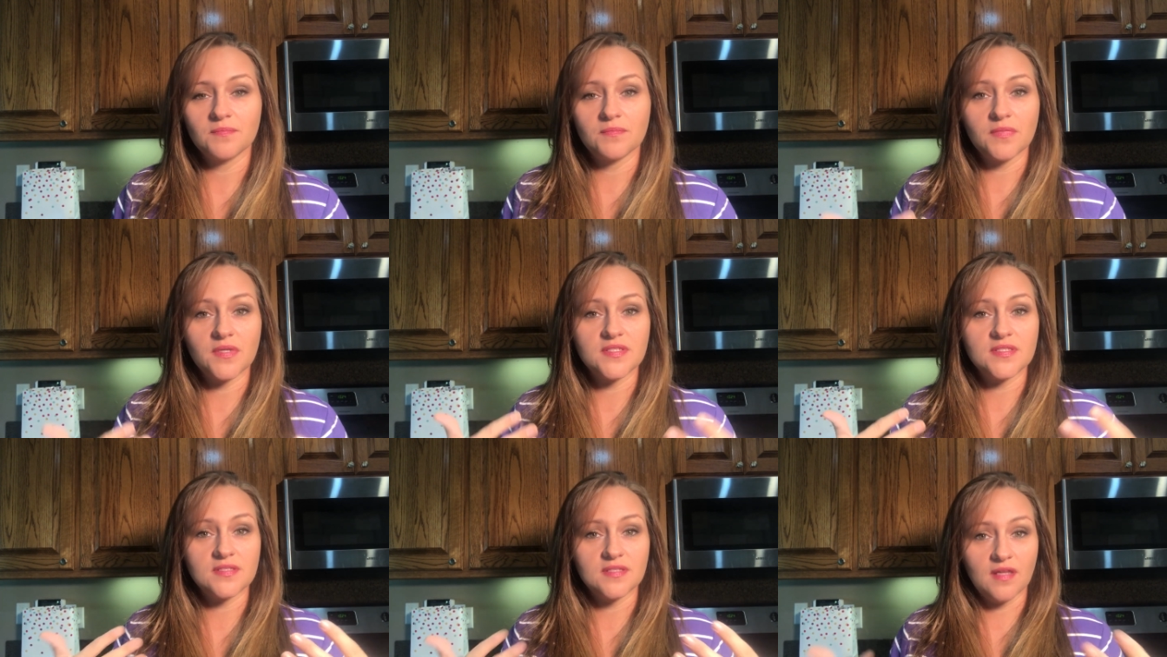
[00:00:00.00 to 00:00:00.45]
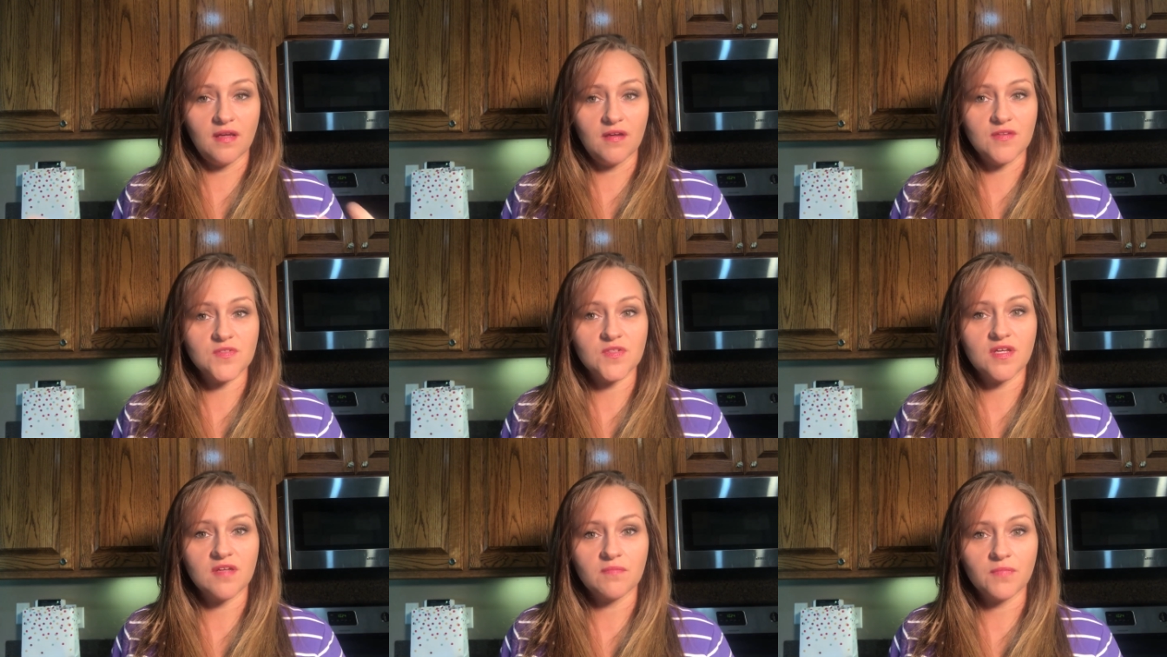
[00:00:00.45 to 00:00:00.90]
But they
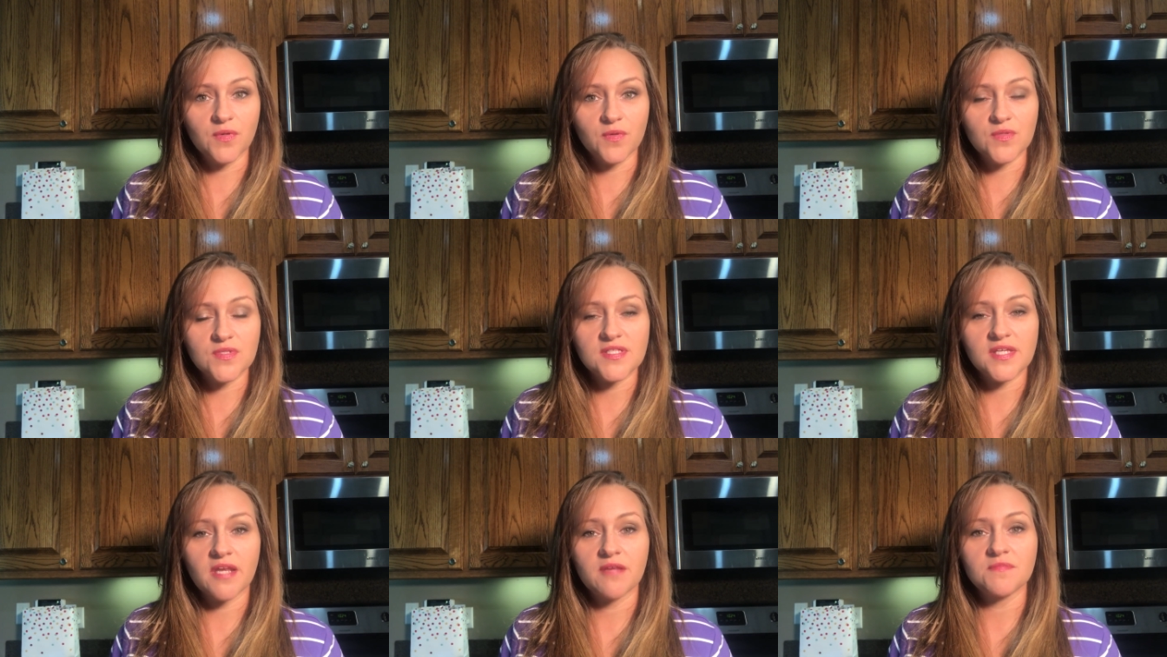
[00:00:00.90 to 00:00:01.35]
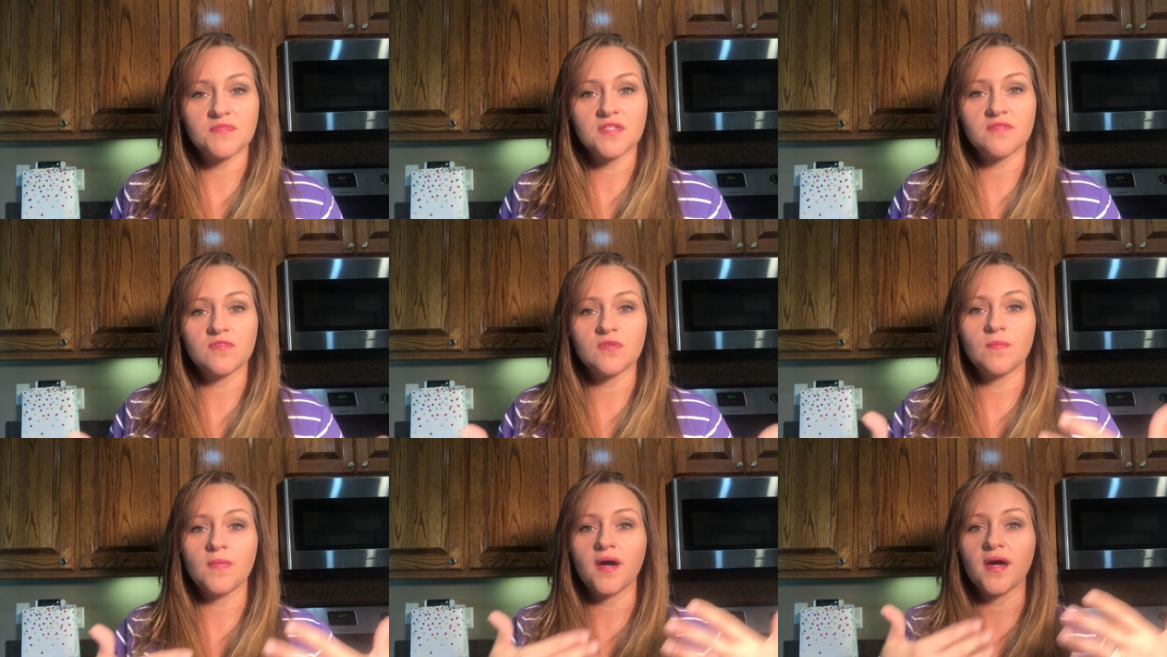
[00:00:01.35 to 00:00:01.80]
also have bonus items
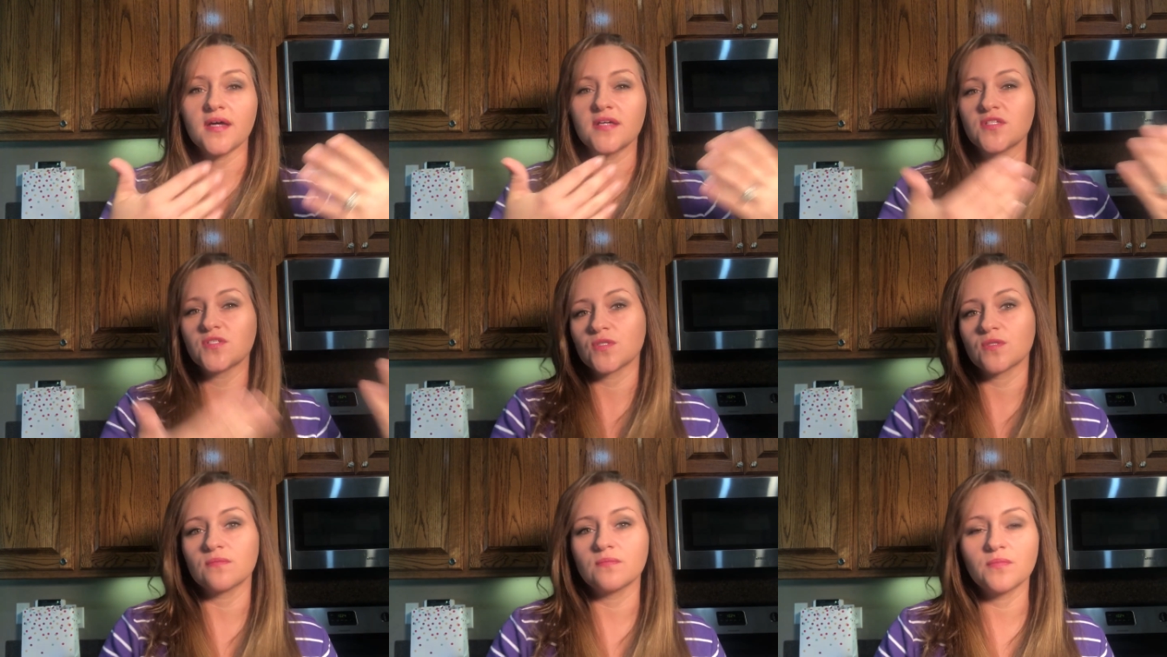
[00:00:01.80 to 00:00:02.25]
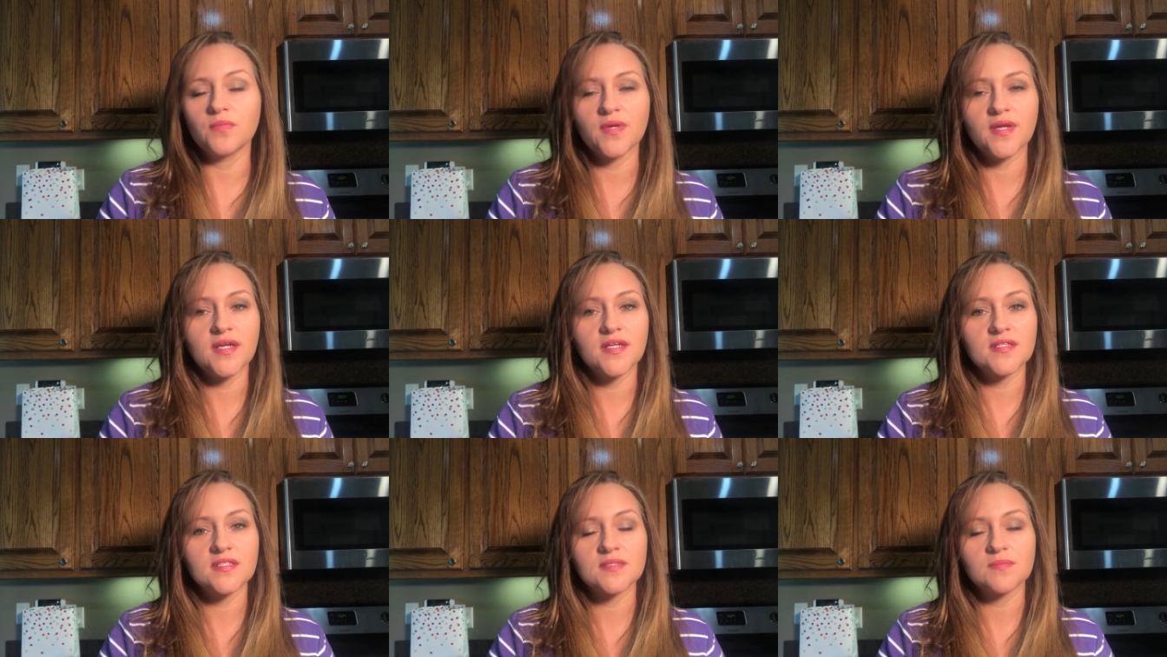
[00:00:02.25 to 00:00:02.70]
if you buy certain
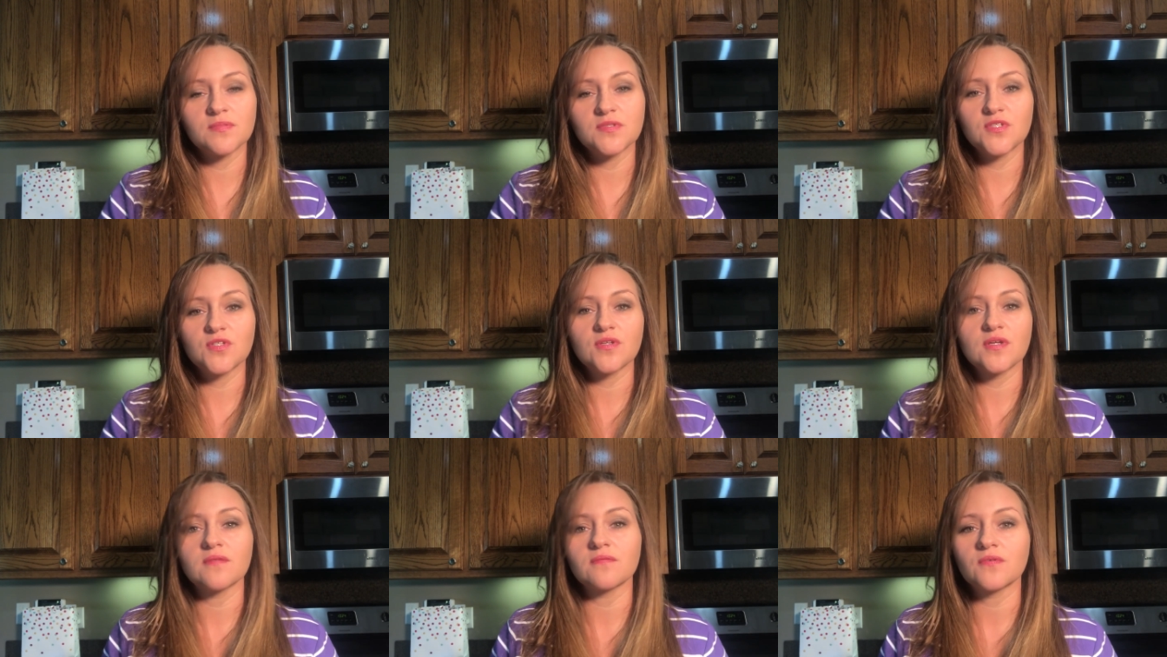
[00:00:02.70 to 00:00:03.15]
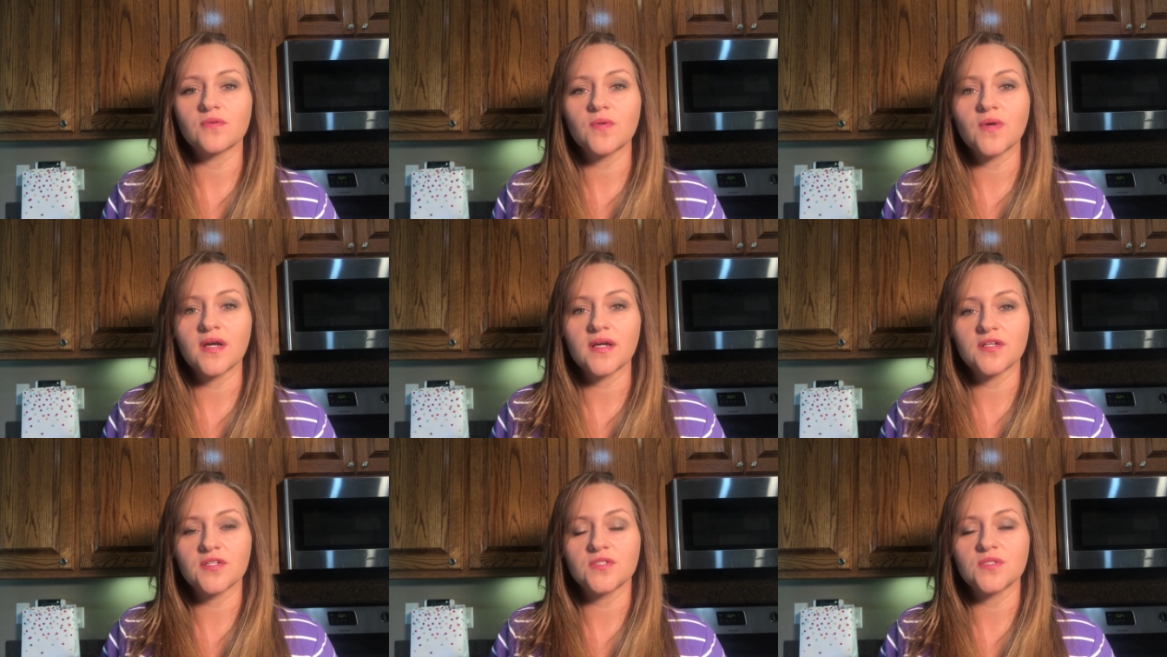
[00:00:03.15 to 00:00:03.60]
brands, but you're not
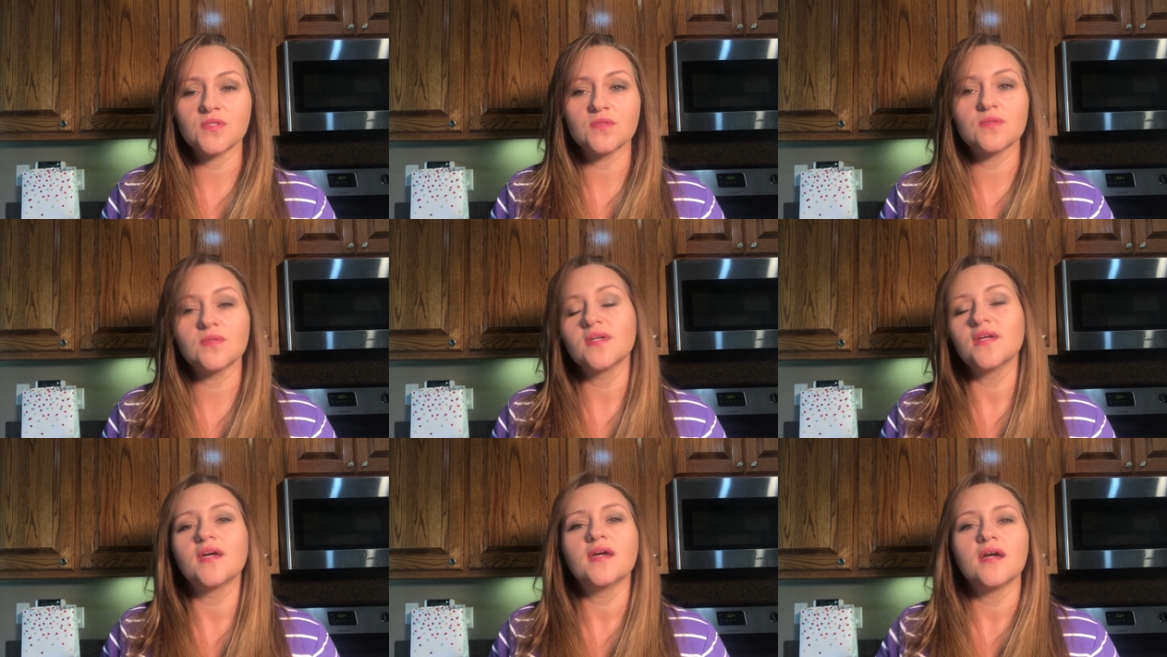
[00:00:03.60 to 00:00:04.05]
required to.